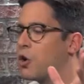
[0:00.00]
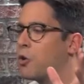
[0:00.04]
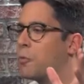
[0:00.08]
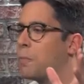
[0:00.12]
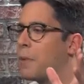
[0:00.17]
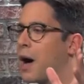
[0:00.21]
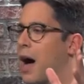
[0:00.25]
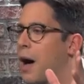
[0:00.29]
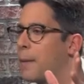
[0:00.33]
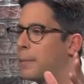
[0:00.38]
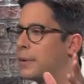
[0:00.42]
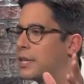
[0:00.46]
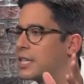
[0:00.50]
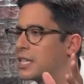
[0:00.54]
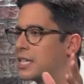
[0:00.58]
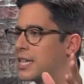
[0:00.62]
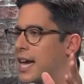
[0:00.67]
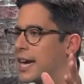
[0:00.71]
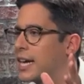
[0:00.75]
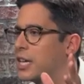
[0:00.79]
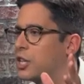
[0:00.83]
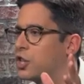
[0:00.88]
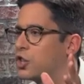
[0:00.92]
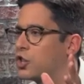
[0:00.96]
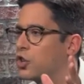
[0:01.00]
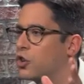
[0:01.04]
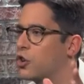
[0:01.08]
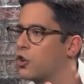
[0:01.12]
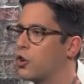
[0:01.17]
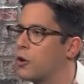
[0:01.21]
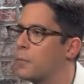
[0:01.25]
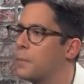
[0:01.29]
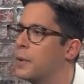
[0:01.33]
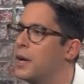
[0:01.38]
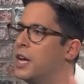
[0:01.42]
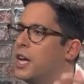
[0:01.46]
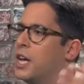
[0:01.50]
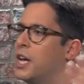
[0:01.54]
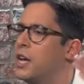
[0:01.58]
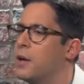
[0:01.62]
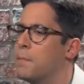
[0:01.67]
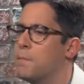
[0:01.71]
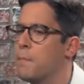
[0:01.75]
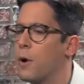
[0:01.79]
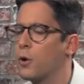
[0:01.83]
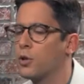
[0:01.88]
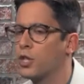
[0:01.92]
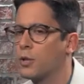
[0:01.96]
Obama second term,
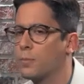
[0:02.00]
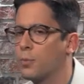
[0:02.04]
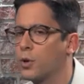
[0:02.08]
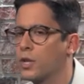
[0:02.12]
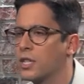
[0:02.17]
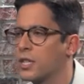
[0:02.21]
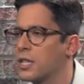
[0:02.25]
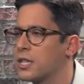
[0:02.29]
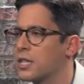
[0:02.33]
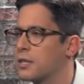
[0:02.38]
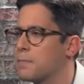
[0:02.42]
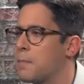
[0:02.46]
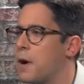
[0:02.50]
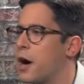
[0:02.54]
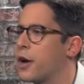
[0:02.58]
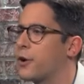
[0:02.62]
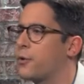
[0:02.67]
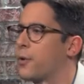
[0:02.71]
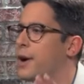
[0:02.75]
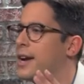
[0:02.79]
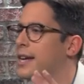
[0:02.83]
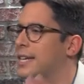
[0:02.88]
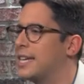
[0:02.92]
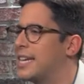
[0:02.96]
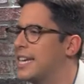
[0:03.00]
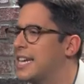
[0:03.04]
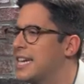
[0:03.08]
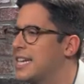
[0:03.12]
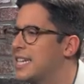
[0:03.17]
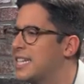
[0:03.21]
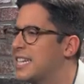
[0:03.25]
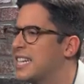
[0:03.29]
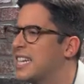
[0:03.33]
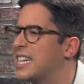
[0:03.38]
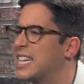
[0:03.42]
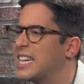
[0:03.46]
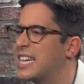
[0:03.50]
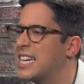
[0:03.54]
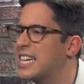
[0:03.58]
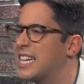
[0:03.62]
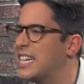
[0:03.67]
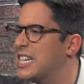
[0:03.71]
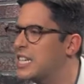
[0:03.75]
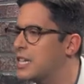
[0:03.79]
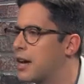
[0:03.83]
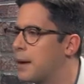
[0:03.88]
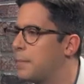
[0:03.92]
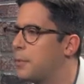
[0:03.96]
most presidents moderate. He didn't. He
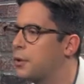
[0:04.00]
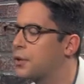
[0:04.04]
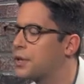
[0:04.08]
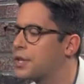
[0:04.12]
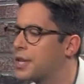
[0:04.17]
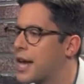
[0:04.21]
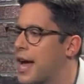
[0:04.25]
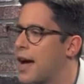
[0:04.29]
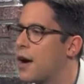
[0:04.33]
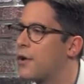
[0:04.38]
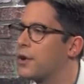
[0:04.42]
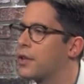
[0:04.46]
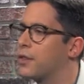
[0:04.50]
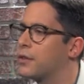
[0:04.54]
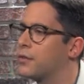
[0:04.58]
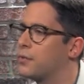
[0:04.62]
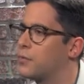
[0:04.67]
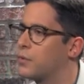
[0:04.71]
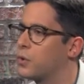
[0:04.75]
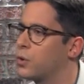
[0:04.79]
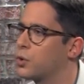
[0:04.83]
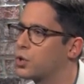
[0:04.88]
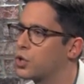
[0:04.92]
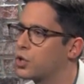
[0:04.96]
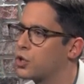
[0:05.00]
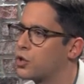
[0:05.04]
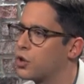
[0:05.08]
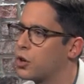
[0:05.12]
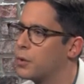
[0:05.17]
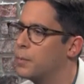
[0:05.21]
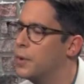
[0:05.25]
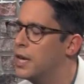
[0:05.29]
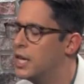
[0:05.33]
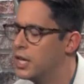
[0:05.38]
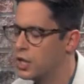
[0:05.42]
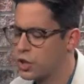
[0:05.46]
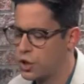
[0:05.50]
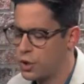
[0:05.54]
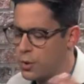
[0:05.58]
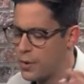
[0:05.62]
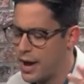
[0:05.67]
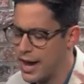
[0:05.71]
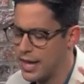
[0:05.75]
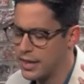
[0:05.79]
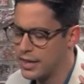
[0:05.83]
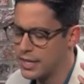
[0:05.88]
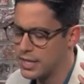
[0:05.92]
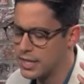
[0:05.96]
doubled down on the first term. So you
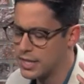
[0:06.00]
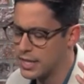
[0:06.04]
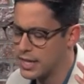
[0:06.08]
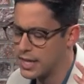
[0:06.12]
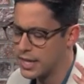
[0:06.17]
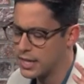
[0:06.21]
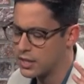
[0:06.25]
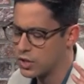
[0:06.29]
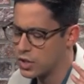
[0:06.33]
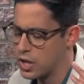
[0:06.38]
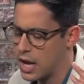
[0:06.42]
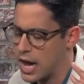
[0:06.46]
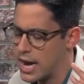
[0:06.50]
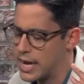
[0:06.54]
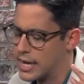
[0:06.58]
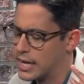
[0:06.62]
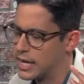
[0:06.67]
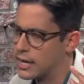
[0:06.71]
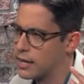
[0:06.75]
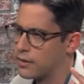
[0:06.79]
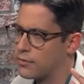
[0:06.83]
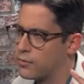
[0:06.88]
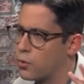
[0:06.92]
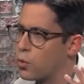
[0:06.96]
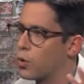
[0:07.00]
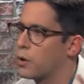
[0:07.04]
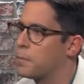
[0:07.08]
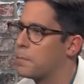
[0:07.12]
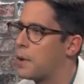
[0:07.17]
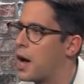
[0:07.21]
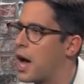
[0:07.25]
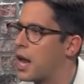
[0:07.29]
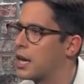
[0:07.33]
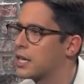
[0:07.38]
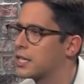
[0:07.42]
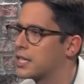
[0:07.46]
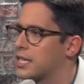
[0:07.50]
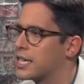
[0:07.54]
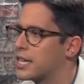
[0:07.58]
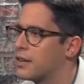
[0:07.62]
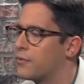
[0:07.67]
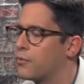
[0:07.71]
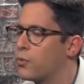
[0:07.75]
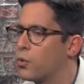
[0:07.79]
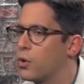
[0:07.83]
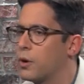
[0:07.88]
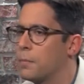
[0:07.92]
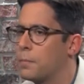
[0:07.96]
had these things like uh, foreign policy.
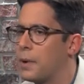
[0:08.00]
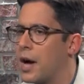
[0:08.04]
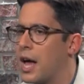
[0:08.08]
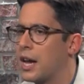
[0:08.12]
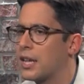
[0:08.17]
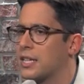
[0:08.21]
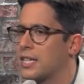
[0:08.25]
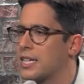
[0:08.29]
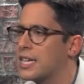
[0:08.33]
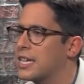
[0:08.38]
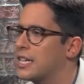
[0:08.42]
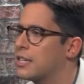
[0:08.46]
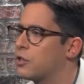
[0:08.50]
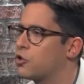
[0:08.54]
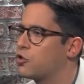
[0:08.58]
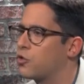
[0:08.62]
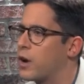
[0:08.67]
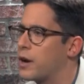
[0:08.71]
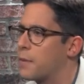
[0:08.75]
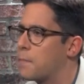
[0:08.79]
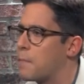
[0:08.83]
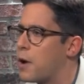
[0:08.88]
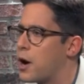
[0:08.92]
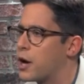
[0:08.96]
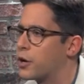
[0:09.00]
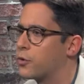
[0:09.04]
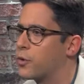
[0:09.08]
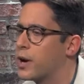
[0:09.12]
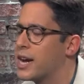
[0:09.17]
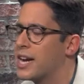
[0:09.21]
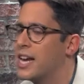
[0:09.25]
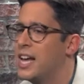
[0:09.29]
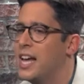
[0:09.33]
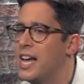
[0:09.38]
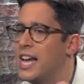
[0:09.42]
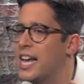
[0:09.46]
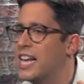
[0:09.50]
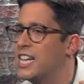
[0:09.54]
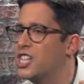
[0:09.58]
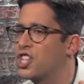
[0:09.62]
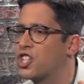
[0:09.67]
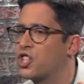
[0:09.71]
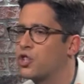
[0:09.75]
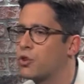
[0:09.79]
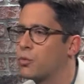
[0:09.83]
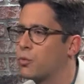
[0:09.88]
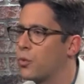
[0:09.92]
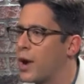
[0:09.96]
In foreign policy, he didn't try to moderate. He
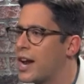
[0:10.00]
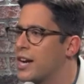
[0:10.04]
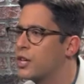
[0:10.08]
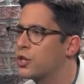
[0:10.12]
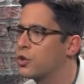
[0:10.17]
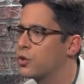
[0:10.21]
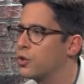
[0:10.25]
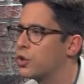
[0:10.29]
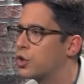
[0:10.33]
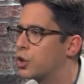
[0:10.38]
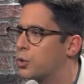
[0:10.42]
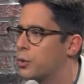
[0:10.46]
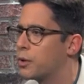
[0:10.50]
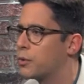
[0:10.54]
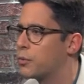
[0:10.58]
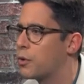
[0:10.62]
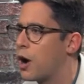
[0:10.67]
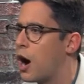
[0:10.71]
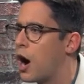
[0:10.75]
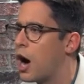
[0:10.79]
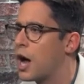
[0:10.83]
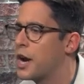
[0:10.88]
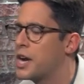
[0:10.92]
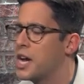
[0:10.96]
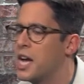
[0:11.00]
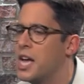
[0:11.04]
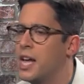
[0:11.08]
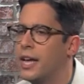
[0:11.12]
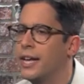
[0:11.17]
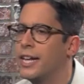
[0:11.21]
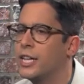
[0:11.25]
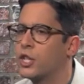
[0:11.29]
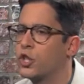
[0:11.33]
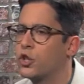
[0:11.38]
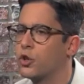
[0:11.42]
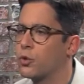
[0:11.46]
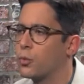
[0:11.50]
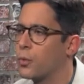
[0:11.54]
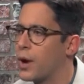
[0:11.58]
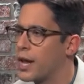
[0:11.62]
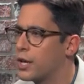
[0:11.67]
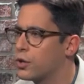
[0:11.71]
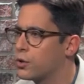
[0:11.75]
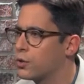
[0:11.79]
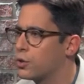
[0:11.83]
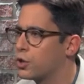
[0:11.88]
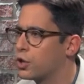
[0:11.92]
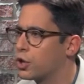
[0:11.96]
surrendered to Iran. He
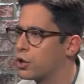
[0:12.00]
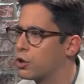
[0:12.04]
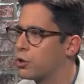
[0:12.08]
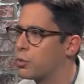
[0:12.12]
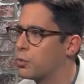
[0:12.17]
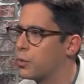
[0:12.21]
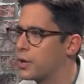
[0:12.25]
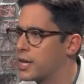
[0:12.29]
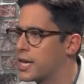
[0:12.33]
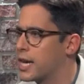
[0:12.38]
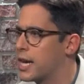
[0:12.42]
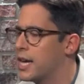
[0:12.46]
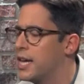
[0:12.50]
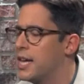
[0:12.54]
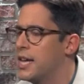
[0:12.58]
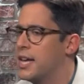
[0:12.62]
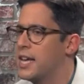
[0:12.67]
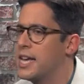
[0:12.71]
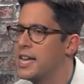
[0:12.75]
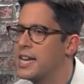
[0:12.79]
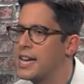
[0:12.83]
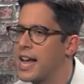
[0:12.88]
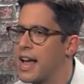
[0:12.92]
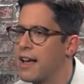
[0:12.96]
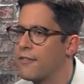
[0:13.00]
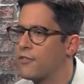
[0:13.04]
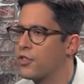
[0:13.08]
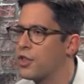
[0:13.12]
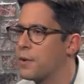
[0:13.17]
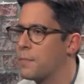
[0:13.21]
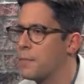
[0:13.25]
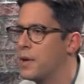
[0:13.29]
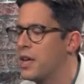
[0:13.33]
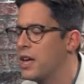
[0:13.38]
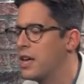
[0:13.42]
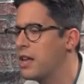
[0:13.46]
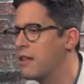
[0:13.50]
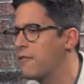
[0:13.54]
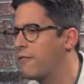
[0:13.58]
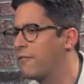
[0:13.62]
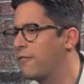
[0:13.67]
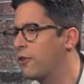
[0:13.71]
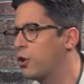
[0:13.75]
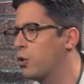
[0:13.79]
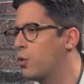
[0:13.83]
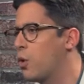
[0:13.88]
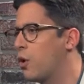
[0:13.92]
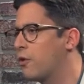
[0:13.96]
surrendered to Korea. He gave them, he
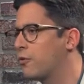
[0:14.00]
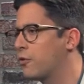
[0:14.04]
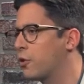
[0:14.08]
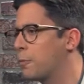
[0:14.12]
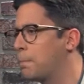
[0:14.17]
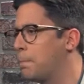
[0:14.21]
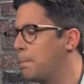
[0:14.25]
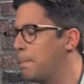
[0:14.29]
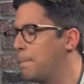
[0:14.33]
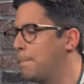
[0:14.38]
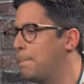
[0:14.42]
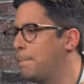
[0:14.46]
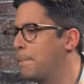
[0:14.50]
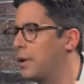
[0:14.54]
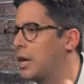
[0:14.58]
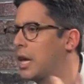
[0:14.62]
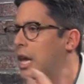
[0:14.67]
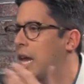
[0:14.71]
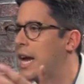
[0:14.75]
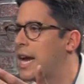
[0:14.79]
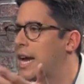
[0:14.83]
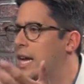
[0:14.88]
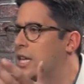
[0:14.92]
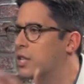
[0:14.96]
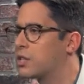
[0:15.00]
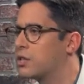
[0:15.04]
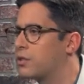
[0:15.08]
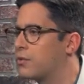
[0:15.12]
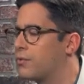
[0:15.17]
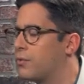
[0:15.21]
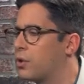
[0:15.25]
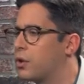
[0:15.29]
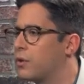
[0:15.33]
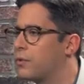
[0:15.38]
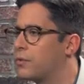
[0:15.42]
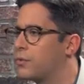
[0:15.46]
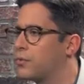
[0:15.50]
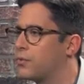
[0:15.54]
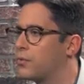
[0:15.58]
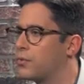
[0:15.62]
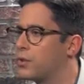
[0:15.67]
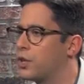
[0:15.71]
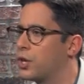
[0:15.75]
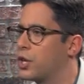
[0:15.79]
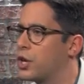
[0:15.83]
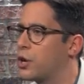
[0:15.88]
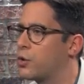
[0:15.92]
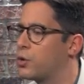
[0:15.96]
flew over planes full
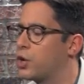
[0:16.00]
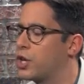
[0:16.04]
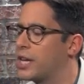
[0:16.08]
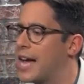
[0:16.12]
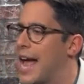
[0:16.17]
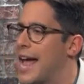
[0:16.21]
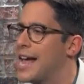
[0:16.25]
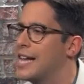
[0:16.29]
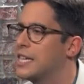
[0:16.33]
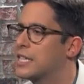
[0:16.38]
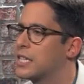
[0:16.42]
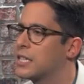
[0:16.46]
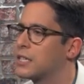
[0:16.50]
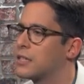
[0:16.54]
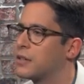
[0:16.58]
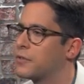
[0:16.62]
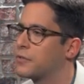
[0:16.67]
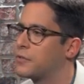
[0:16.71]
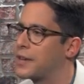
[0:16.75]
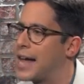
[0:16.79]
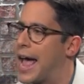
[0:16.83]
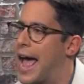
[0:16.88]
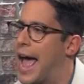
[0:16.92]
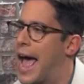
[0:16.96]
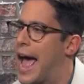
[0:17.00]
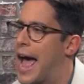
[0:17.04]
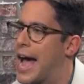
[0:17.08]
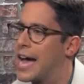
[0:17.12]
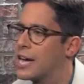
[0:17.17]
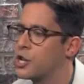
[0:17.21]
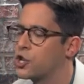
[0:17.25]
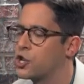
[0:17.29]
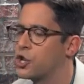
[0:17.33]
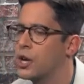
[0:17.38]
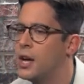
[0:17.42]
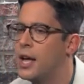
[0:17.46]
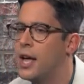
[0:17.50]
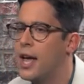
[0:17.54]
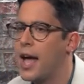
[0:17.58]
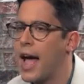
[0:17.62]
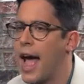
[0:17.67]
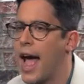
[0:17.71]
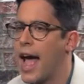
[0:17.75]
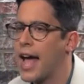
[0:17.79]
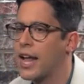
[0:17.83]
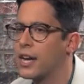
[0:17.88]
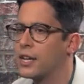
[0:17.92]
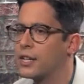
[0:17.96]
of you know cases of cash
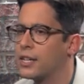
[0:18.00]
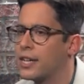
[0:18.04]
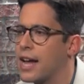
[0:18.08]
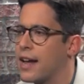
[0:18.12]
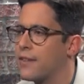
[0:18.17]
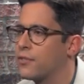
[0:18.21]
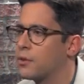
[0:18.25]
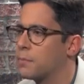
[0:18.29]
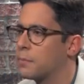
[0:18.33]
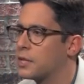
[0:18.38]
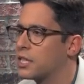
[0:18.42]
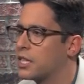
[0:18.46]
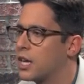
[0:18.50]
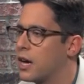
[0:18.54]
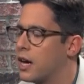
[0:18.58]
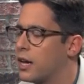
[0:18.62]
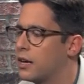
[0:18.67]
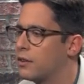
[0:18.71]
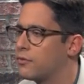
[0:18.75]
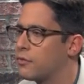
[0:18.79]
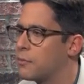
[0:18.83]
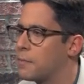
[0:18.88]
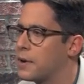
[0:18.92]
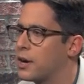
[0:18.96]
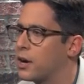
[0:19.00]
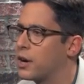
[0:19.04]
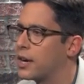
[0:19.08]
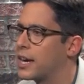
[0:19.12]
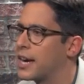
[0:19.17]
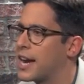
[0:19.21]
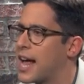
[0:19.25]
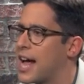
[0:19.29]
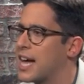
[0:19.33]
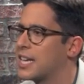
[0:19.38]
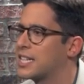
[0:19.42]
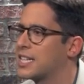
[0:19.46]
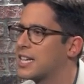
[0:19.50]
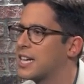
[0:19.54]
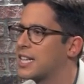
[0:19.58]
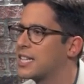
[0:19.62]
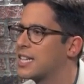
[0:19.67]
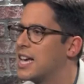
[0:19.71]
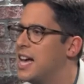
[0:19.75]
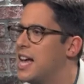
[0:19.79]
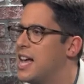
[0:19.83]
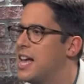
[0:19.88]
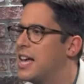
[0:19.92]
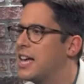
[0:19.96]
and gave them a ton of American
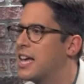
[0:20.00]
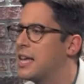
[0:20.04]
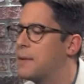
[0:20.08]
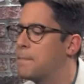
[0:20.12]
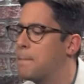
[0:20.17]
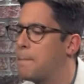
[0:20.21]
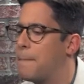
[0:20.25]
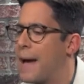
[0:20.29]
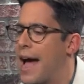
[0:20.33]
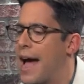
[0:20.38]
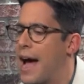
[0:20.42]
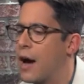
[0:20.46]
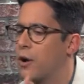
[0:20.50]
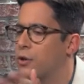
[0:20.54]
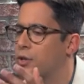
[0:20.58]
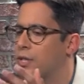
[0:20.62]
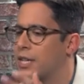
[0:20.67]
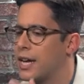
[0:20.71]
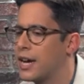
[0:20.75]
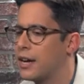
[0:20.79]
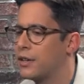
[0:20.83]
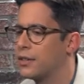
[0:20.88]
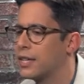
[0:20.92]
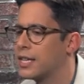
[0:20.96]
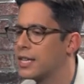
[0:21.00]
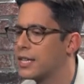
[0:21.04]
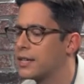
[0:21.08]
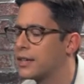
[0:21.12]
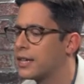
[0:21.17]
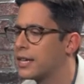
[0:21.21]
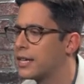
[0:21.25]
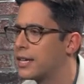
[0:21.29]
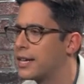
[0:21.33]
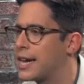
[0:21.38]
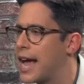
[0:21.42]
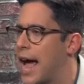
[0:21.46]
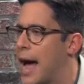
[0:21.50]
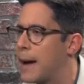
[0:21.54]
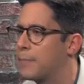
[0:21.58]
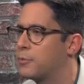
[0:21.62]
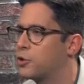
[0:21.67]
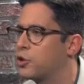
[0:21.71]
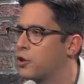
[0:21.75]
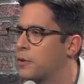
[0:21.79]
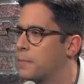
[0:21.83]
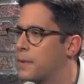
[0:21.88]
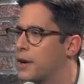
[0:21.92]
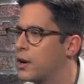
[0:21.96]
assets. He bowed down. They they
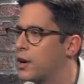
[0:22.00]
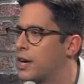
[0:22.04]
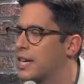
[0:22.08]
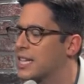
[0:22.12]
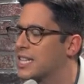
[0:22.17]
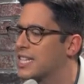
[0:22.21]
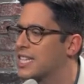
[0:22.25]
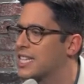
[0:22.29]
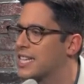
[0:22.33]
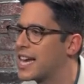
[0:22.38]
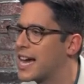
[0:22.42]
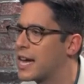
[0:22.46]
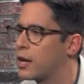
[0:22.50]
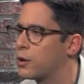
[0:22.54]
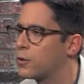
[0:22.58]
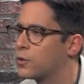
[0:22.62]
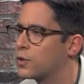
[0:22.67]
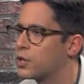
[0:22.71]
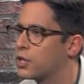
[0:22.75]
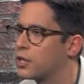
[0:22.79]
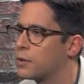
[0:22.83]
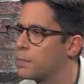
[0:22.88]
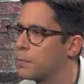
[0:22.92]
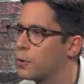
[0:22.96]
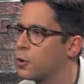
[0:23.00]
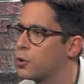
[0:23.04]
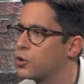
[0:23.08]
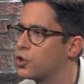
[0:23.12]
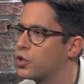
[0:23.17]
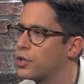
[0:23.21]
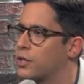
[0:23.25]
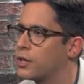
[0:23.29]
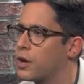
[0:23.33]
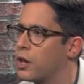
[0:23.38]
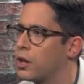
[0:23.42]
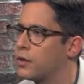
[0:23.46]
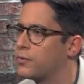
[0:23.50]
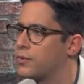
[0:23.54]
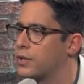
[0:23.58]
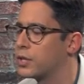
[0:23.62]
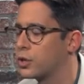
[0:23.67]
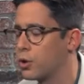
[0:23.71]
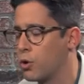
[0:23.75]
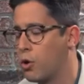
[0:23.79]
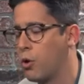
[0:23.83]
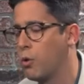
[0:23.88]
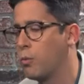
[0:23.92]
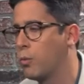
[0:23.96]
captured American sailors in the Persian Gulf. He
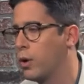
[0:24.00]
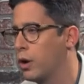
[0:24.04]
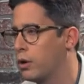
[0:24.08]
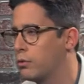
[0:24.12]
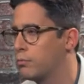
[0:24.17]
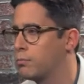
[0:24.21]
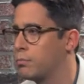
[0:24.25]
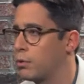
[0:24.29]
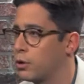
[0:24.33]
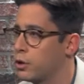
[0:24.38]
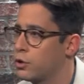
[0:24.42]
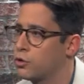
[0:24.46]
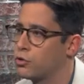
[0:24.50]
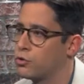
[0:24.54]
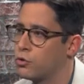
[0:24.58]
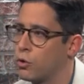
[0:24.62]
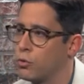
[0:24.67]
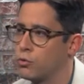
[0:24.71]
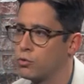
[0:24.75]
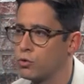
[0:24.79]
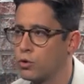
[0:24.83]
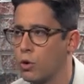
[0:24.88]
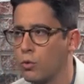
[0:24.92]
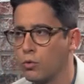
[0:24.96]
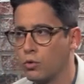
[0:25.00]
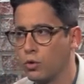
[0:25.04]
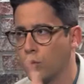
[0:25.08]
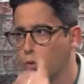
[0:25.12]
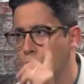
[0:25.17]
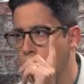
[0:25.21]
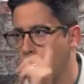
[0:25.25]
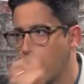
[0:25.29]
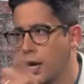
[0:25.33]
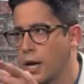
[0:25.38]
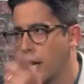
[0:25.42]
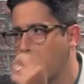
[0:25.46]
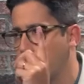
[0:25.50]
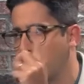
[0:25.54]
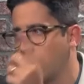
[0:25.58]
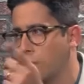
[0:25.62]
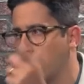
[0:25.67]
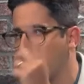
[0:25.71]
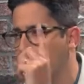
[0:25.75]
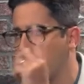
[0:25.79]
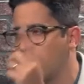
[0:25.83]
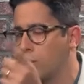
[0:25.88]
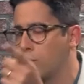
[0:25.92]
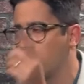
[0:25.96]
said, "Oh well, please don't don't do that again.
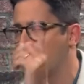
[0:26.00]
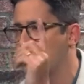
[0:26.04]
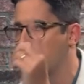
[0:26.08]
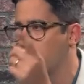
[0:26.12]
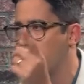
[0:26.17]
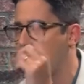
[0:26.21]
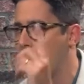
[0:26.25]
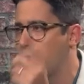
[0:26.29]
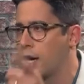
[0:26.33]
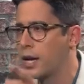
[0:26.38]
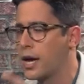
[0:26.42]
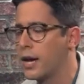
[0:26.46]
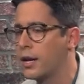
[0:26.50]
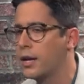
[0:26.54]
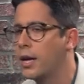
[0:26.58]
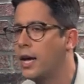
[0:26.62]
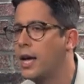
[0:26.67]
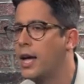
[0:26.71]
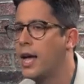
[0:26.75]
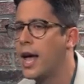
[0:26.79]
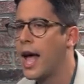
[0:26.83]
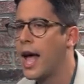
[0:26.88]
Don't do that again."